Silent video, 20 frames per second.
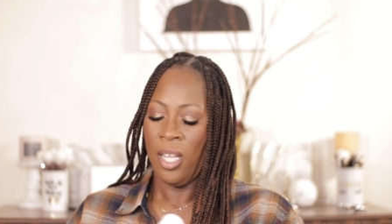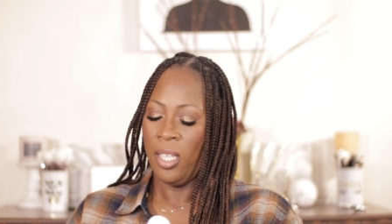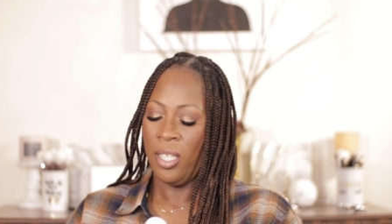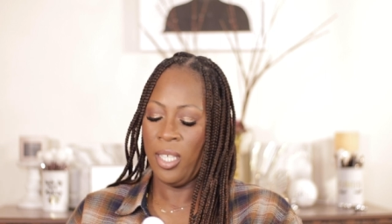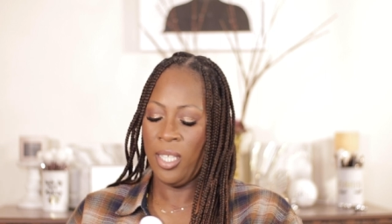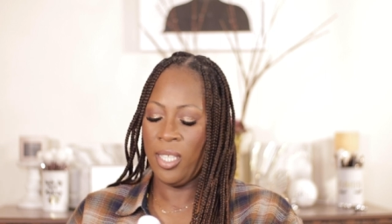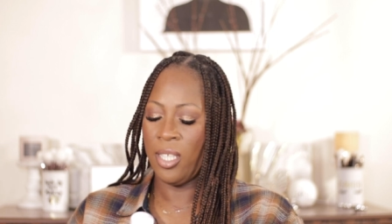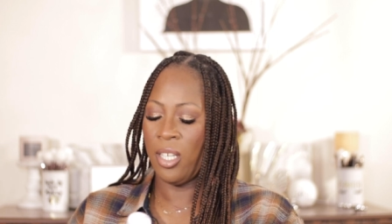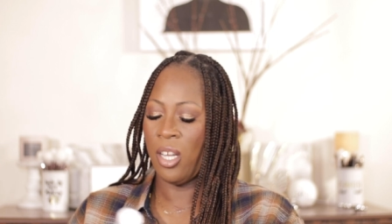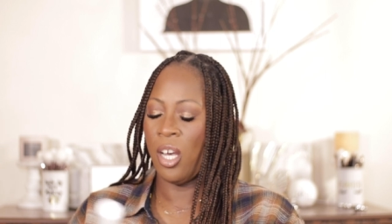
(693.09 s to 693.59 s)

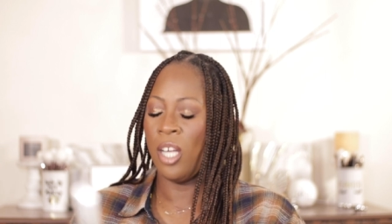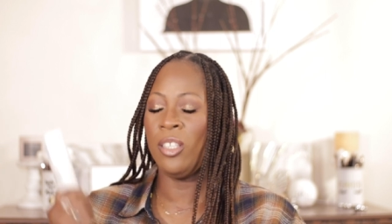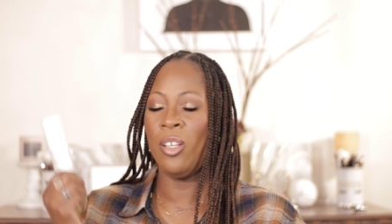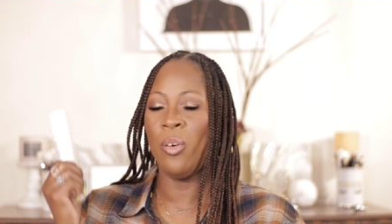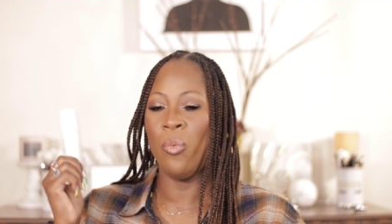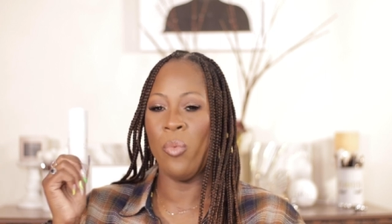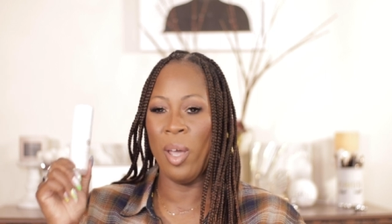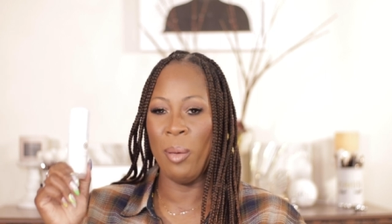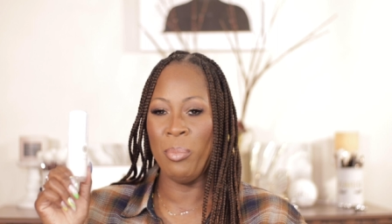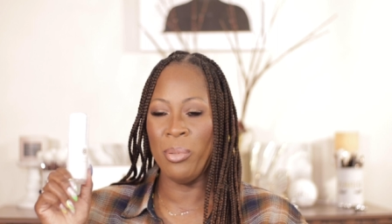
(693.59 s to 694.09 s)
Listen, on
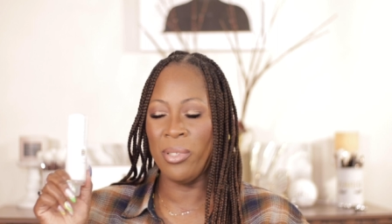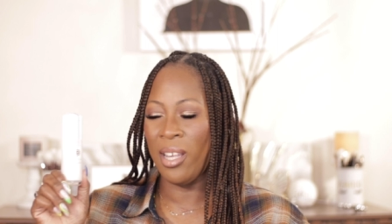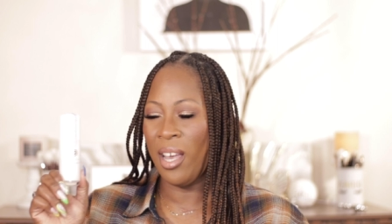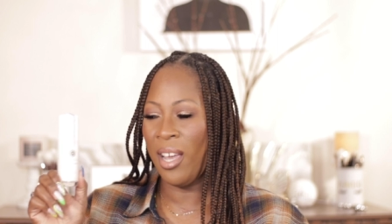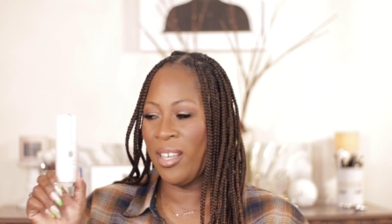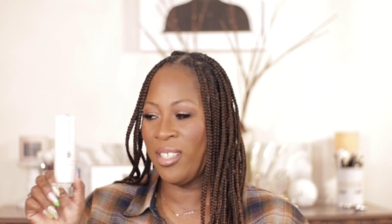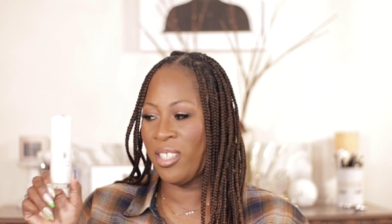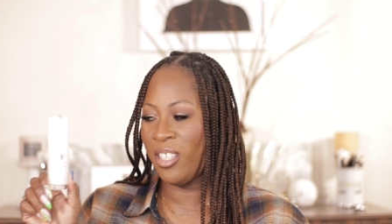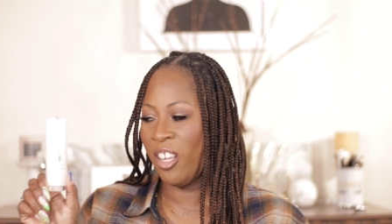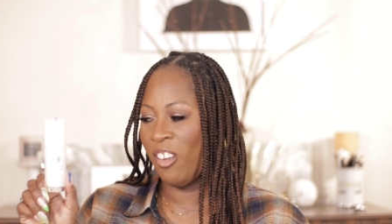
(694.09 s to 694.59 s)
the
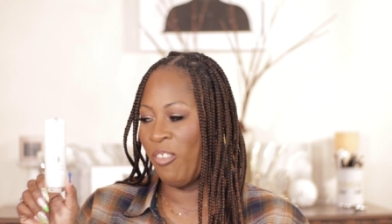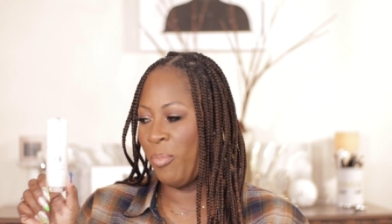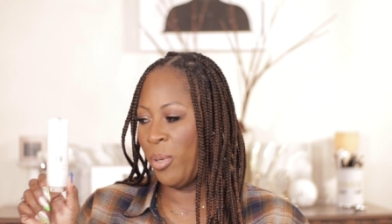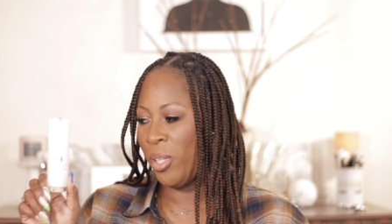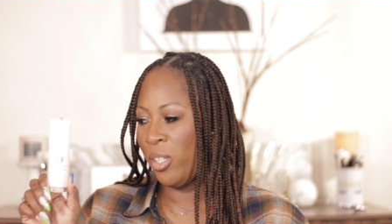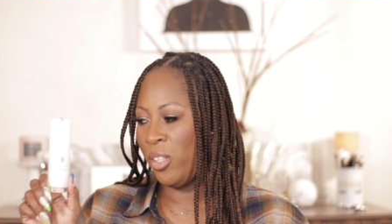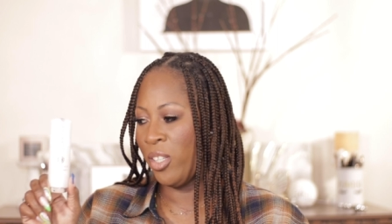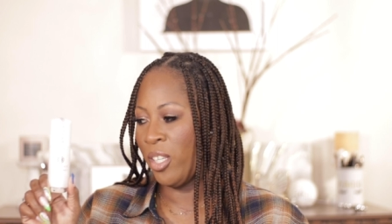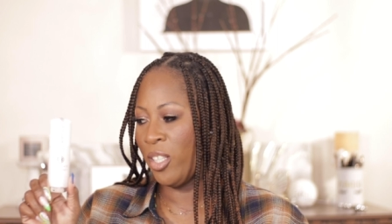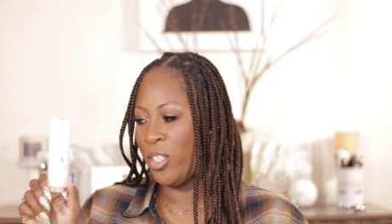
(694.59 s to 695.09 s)
website, stuff be
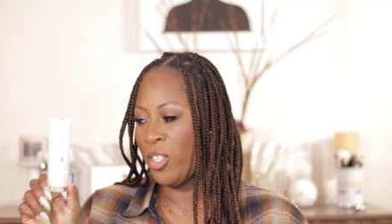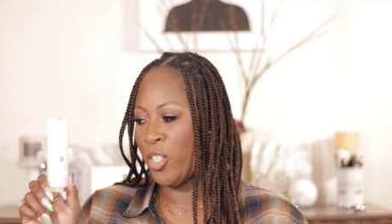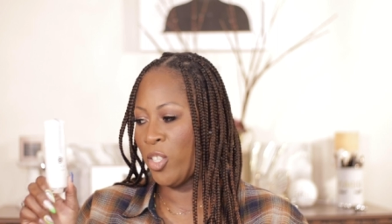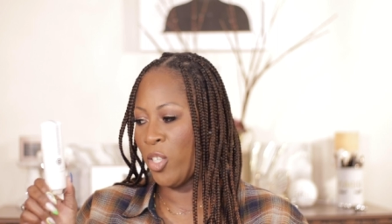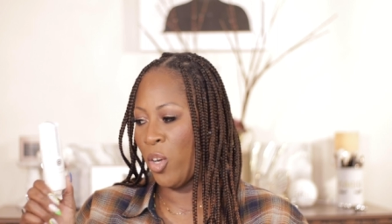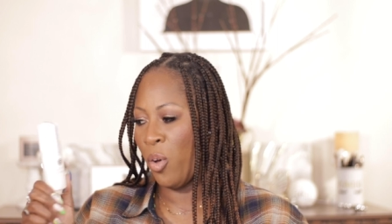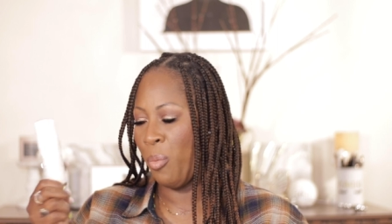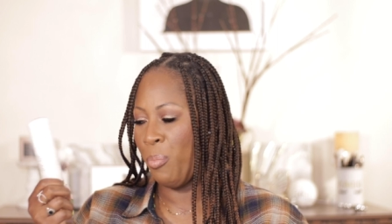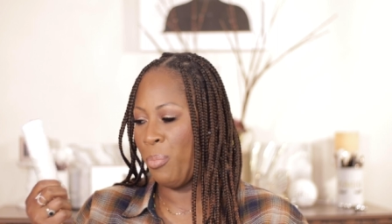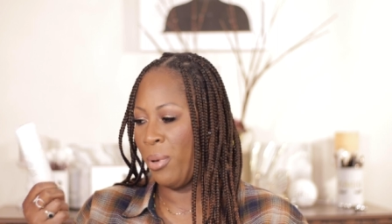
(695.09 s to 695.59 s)
looking
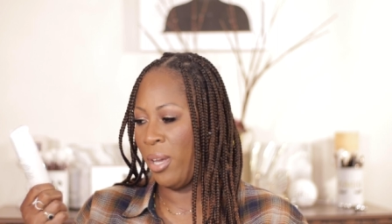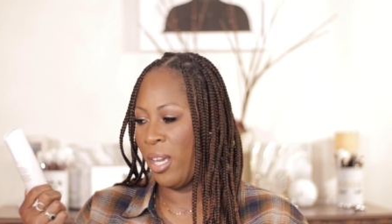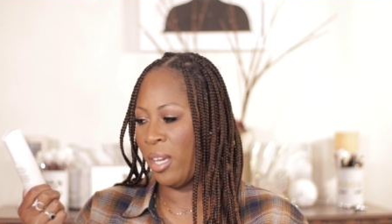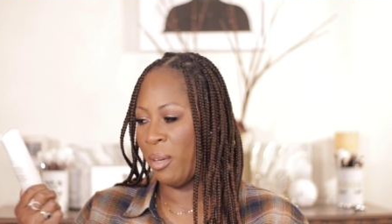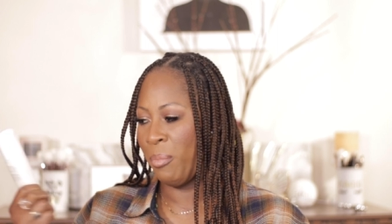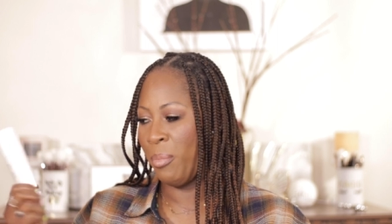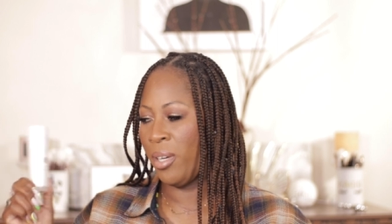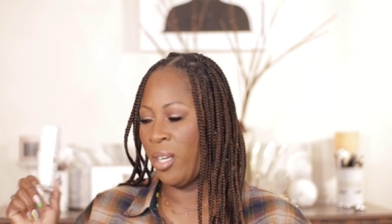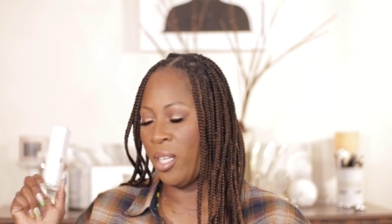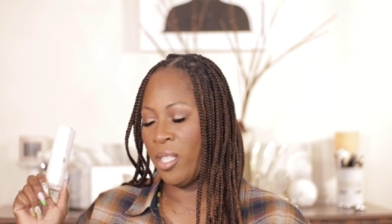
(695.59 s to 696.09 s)
so
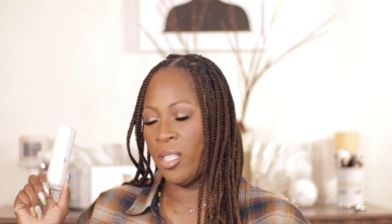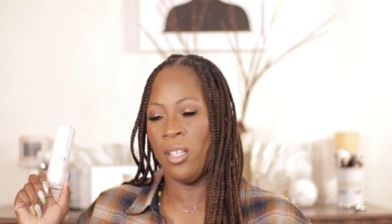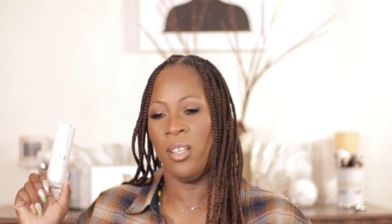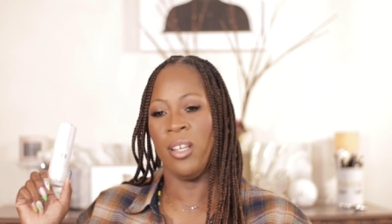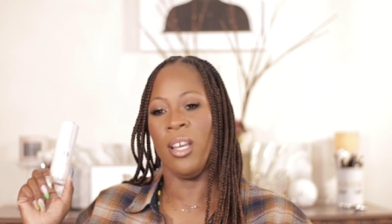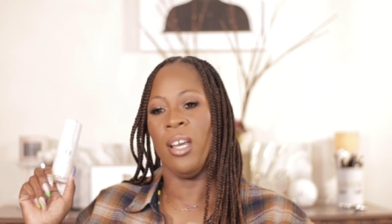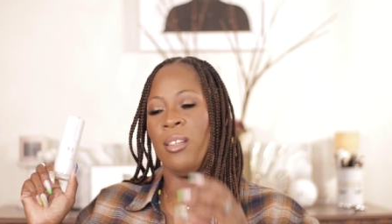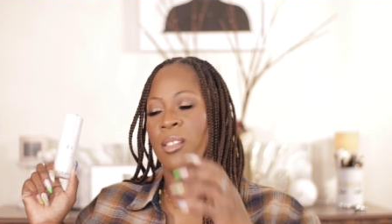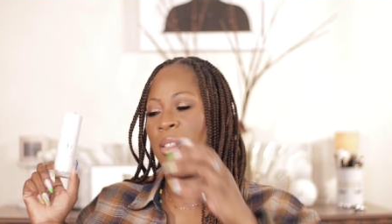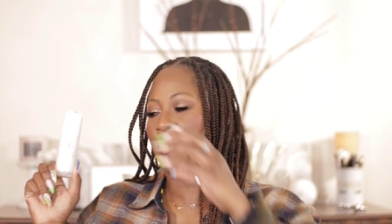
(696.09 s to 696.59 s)
big because
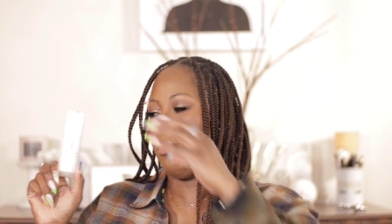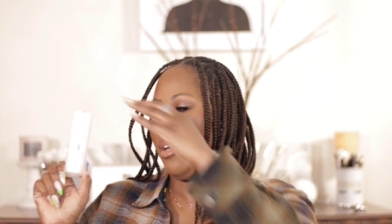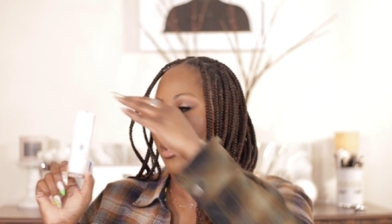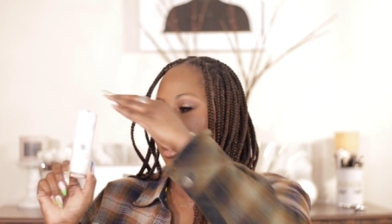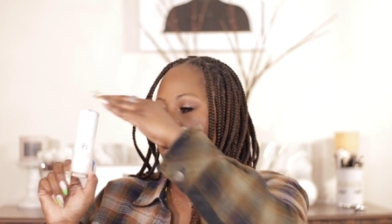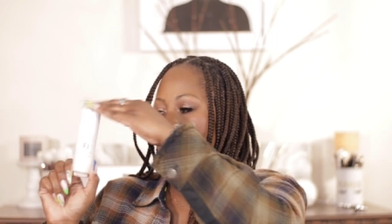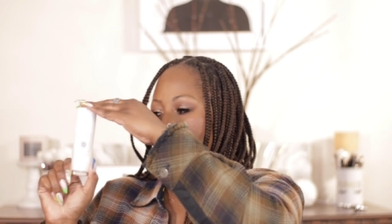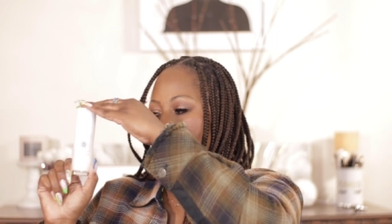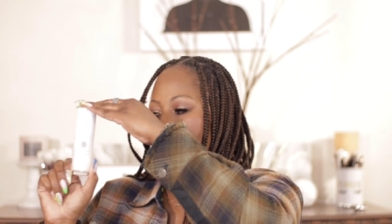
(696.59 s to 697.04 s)
look how small